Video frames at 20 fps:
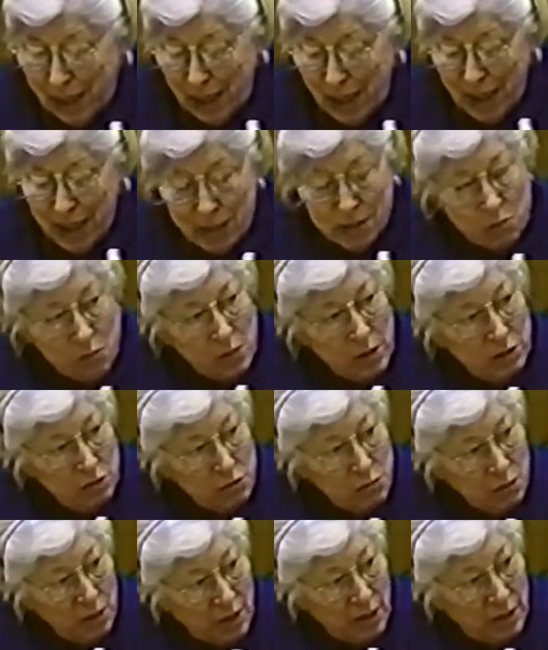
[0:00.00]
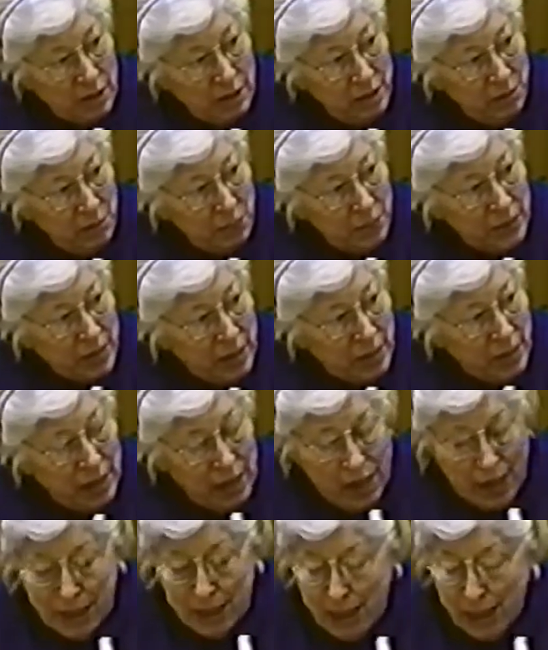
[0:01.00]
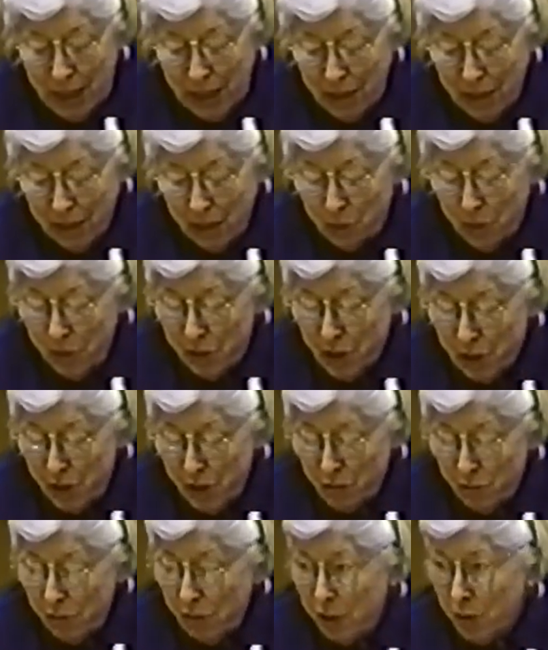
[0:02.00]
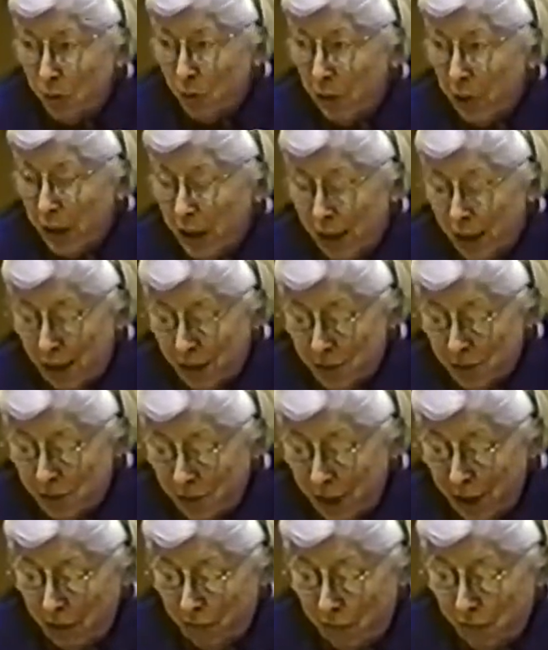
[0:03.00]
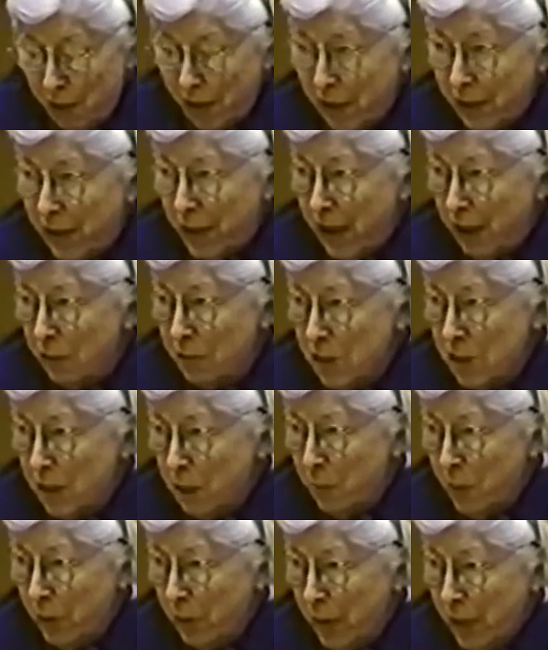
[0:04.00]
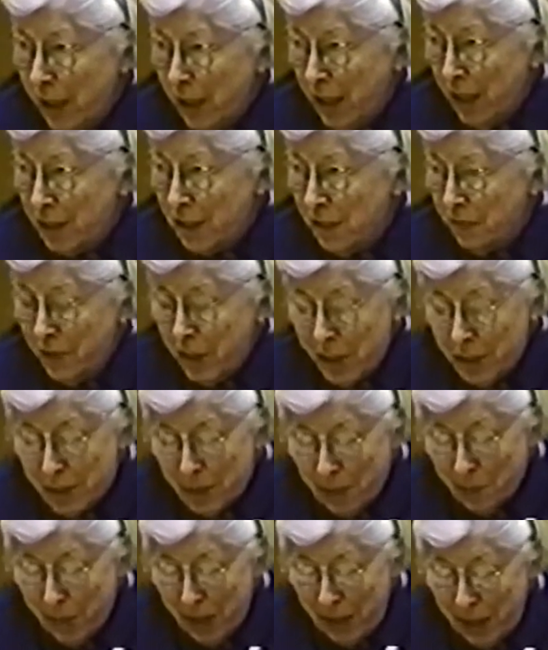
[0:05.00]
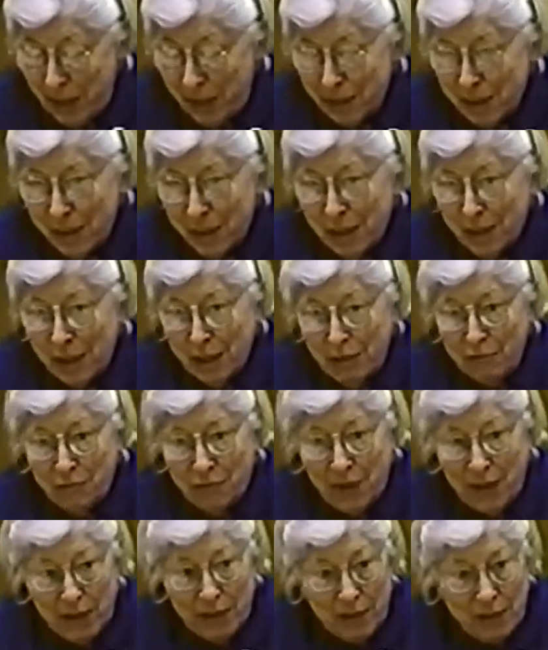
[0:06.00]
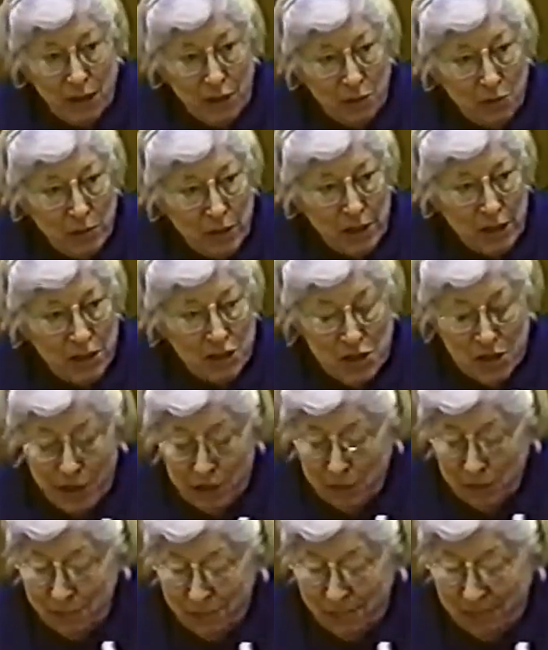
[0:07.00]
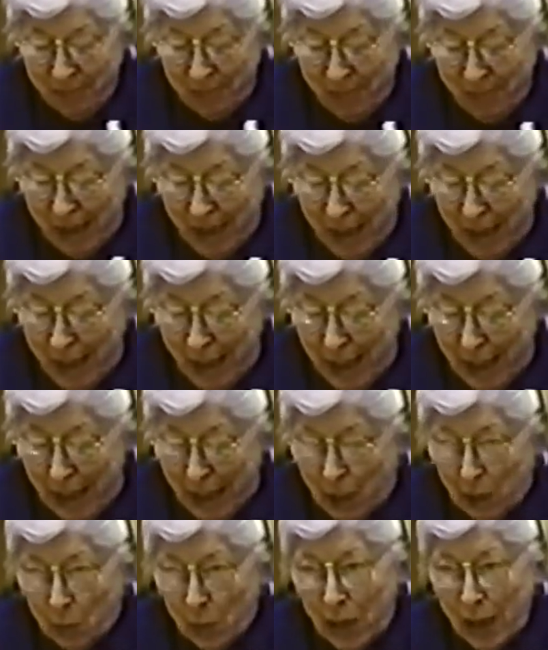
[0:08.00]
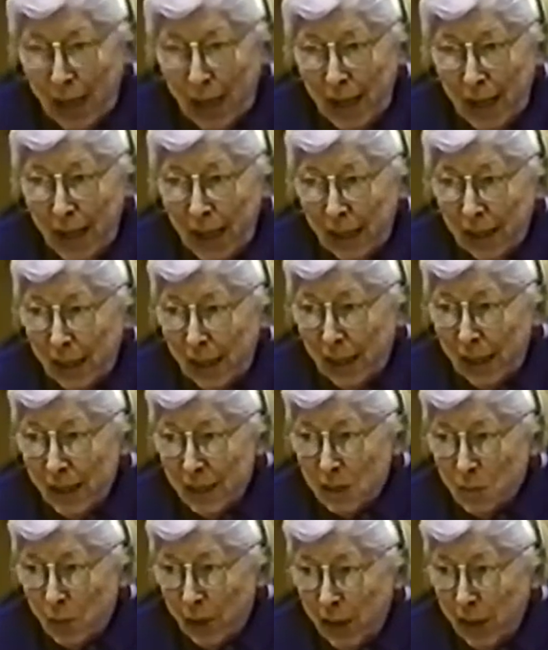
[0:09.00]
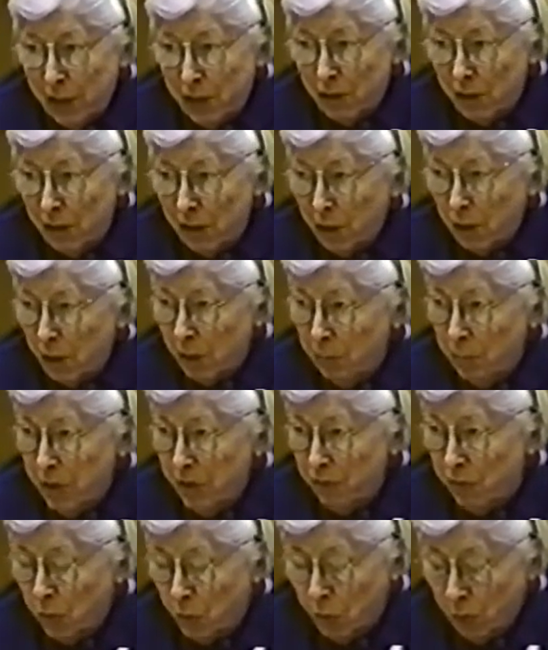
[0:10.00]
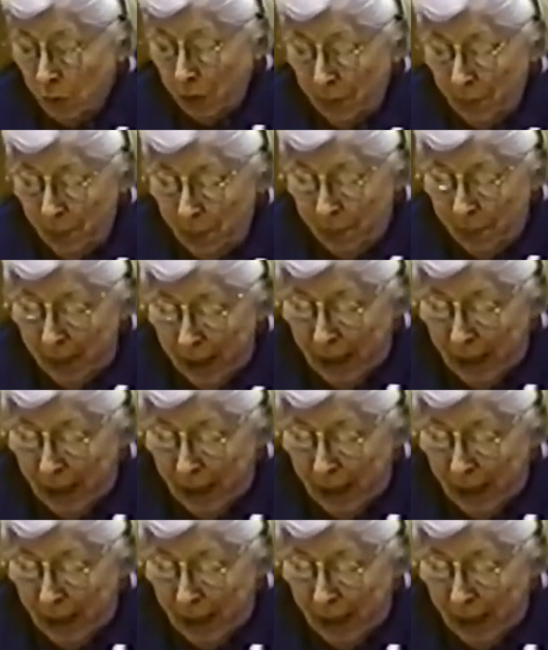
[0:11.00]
The last one tried had ended with the union organizer in front of the House Un-American Activities Committee and finally going to jail. Well, I analyzed what had gone on before